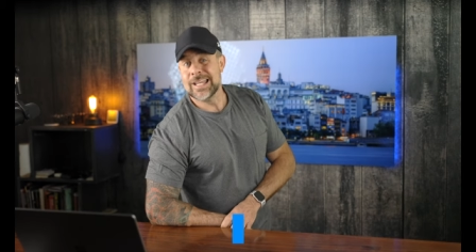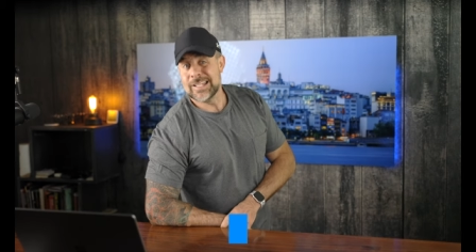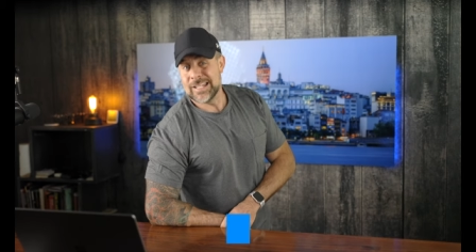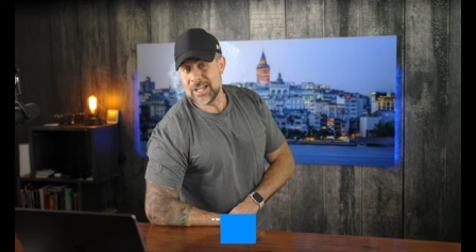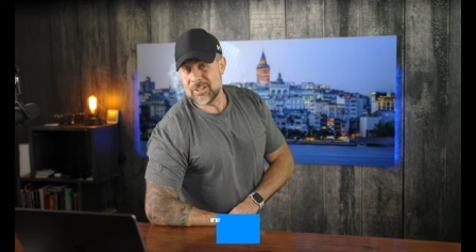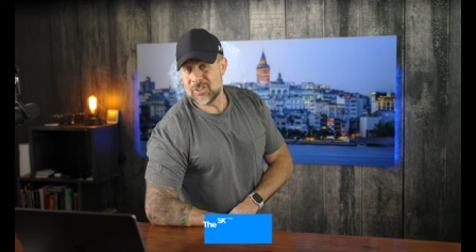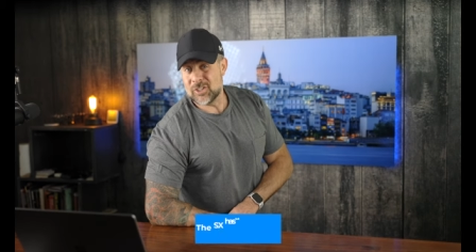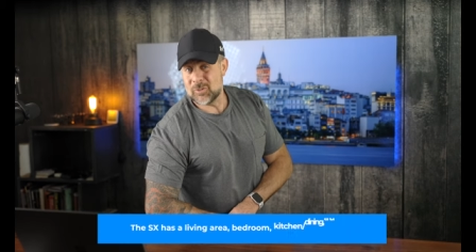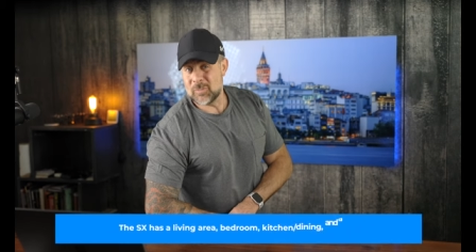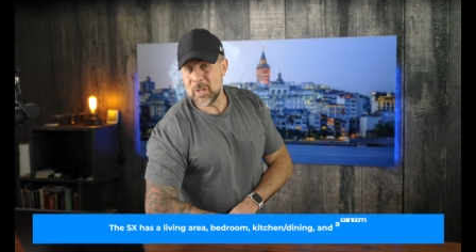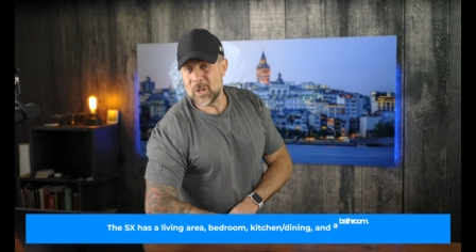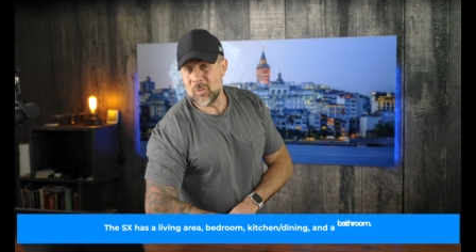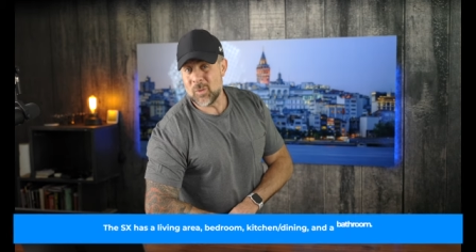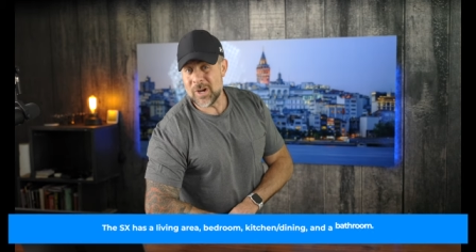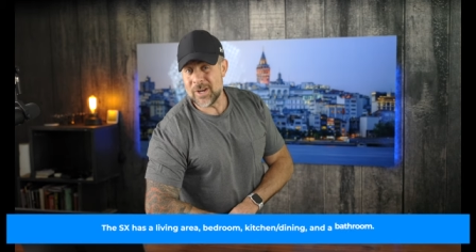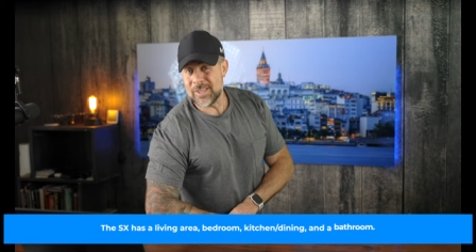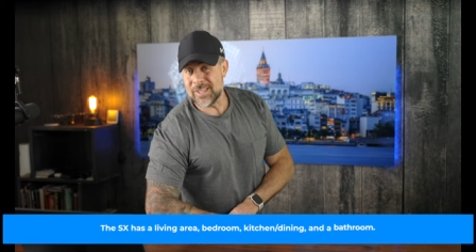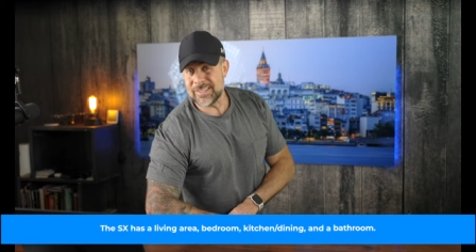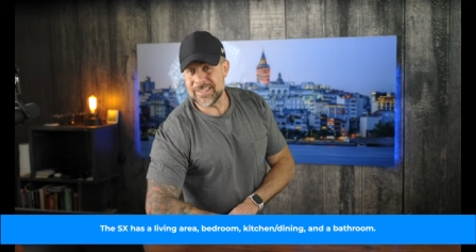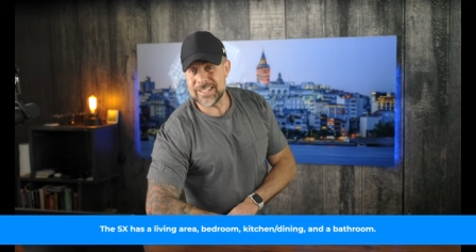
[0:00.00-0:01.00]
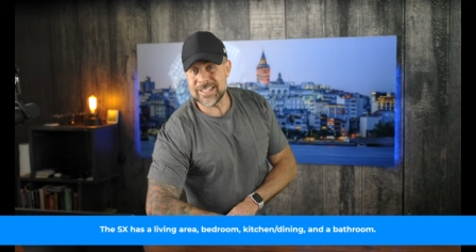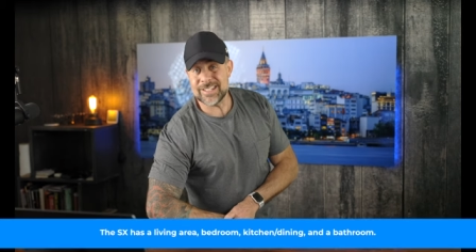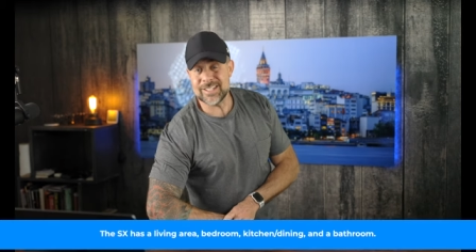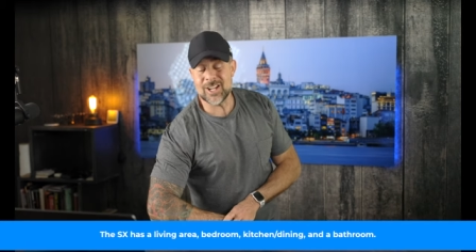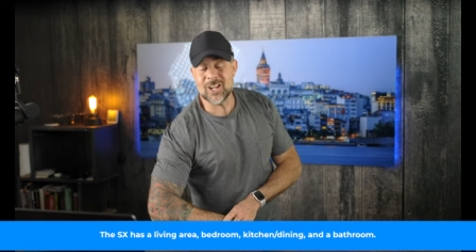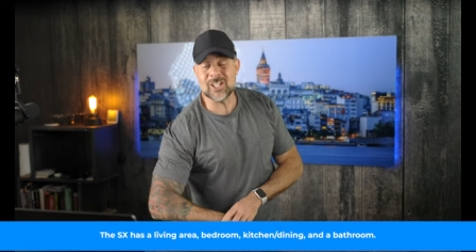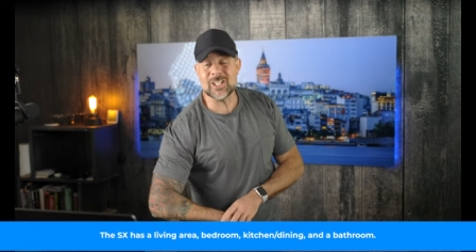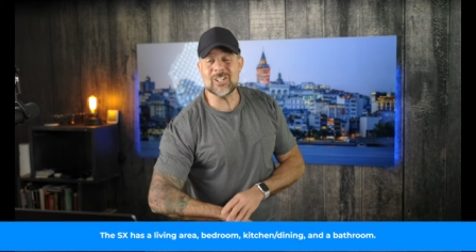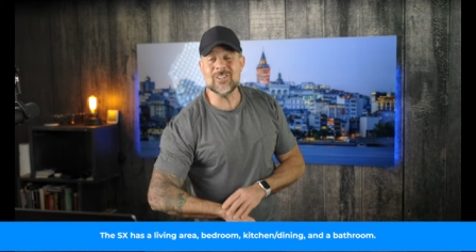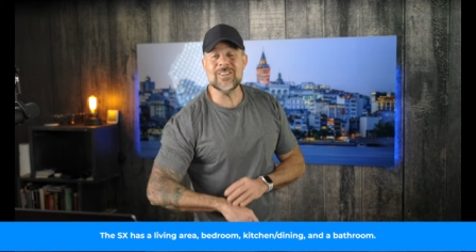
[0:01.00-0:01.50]
Now, just be aware that this
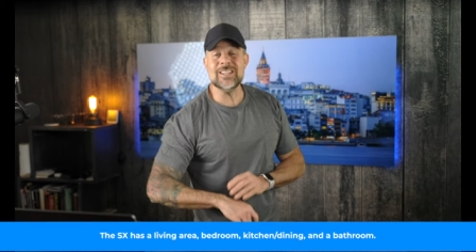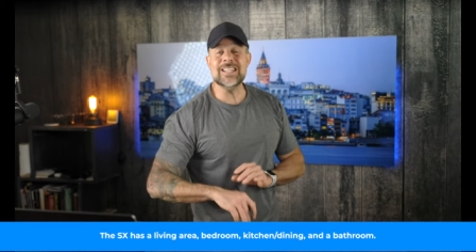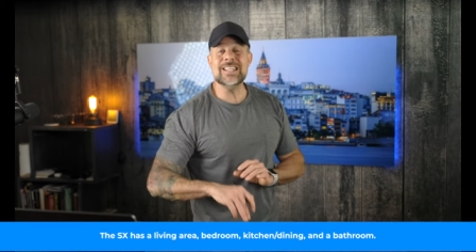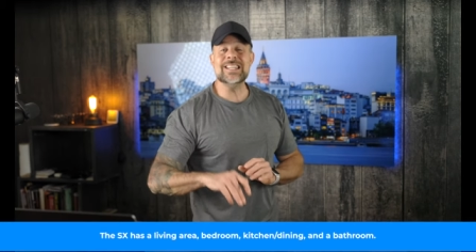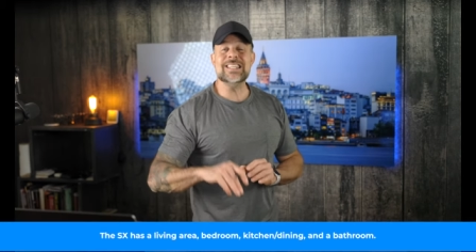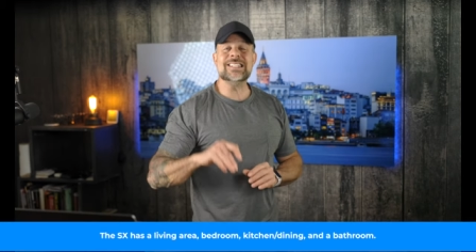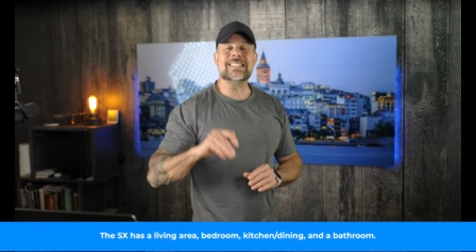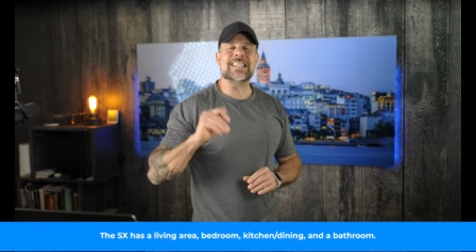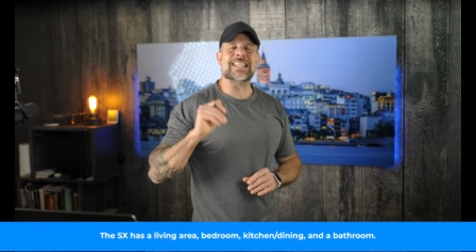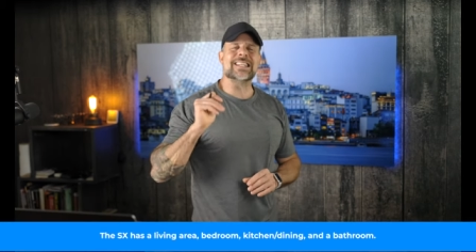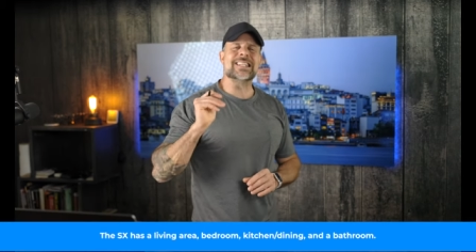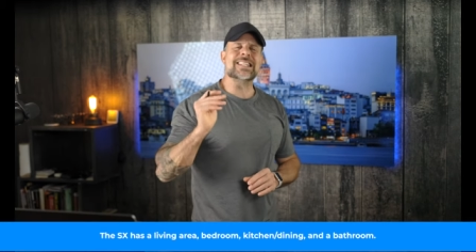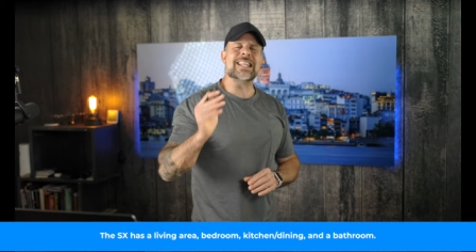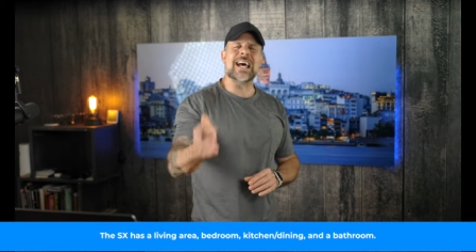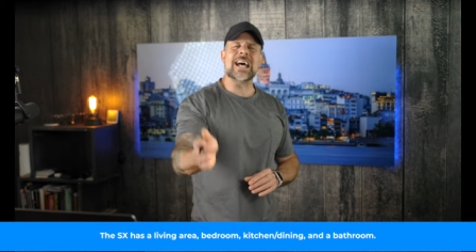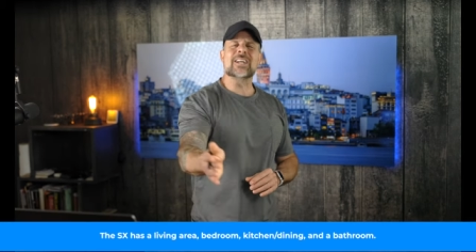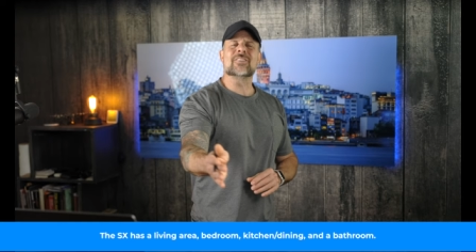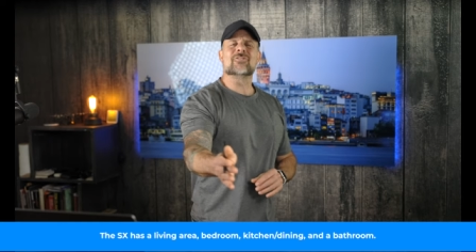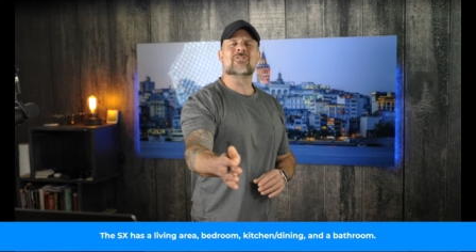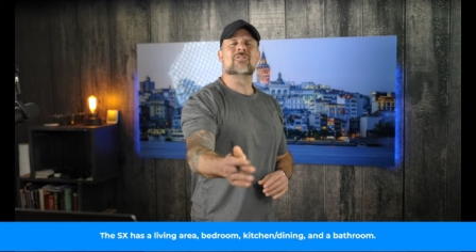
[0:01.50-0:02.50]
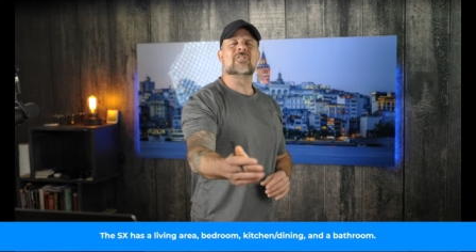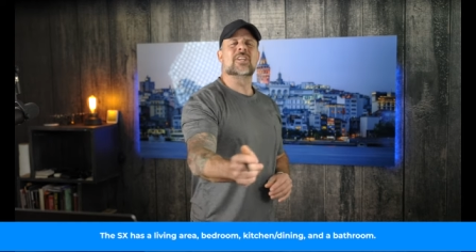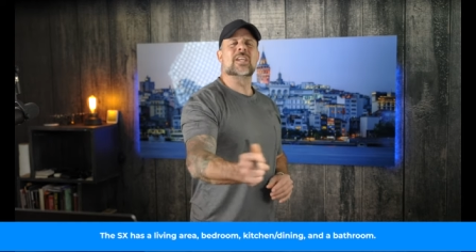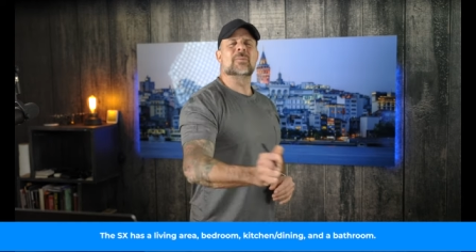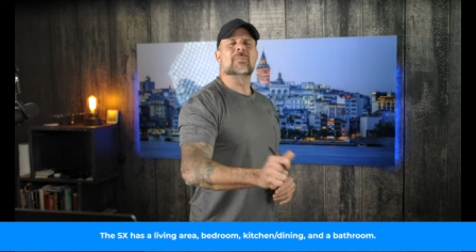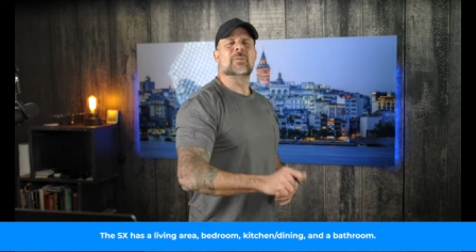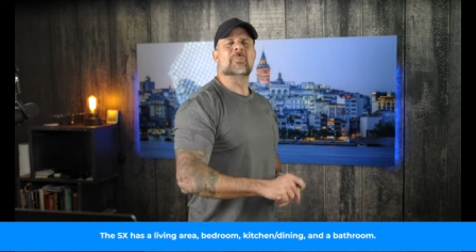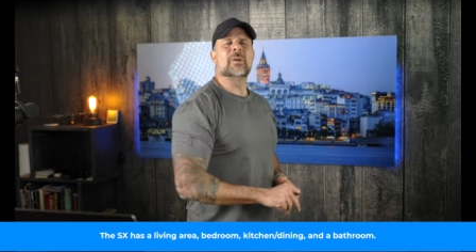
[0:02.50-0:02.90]
sucker is not cheap.